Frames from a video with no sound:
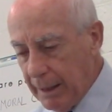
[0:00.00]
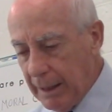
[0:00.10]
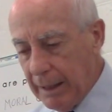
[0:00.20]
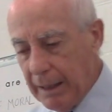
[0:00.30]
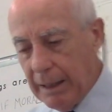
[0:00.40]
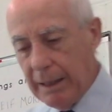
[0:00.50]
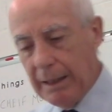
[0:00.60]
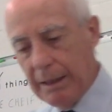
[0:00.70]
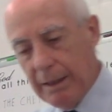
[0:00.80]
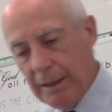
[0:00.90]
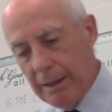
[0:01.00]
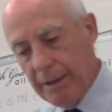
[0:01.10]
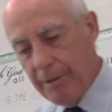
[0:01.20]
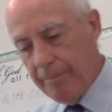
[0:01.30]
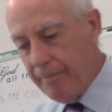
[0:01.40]
And
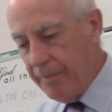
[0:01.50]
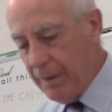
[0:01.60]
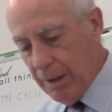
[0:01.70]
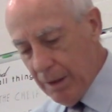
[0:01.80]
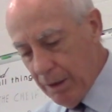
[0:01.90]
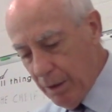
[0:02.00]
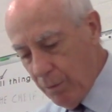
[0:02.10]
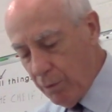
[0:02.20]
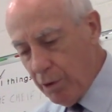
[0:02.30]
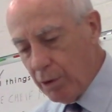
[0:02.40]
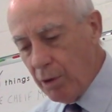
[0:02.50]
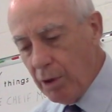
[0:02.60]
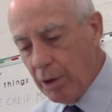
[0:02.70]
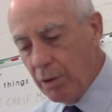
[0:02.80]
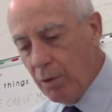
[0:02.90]
we're
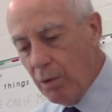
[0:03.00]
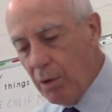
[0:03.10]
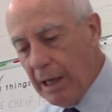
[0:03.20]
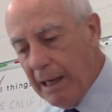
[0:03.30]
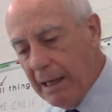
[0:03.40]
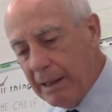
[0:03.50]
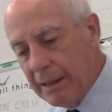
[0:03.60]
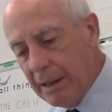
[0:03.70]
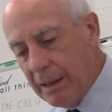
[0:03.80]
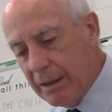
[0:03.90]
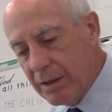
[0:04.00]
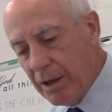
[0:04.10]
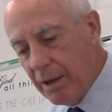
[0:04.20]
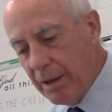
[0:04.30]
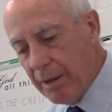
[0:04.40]
going to go at,
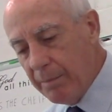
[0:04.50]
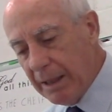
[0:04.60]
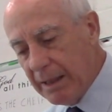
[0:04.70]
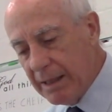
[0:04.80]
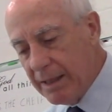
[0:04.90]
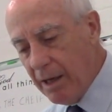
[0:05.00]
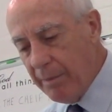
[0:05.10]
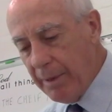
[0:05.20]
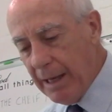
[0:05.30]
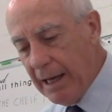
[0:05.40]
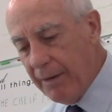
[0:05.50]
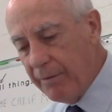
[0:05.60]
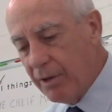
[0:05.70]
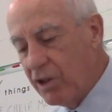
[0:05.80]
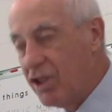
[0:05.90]
pick this up at
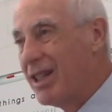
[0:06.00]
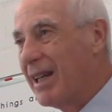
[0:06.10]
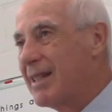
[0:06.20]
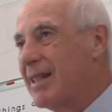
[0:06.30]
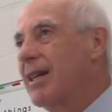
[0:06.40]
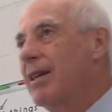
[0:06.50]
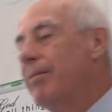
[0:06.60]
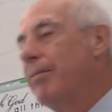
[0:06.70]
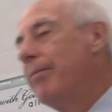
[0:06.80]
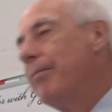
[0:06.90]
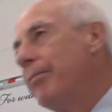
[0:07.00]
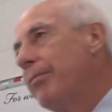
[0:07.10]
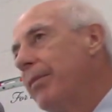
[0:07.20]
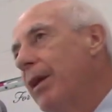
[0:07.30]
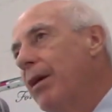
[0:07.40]
verse 60.
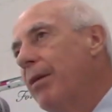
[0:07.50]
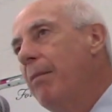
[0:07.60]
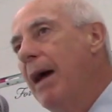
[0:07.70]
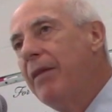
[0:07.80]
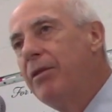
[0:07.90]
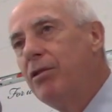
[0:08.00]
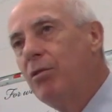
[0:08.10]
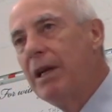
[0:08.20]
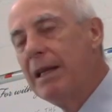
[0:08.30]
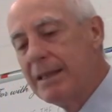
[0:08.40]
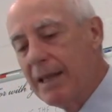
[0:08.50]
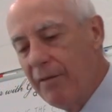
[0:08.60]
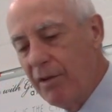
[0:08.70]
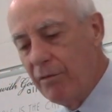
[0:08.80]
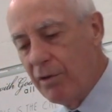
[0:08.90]
Matthew
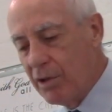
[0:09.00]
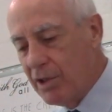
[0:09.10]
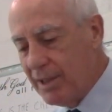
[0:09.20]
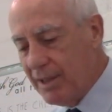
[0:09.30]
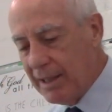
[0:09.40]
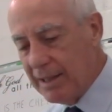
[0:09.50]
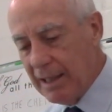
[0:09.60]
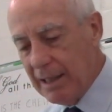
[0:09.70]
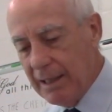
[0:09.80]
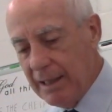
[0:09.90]
27, verse 60.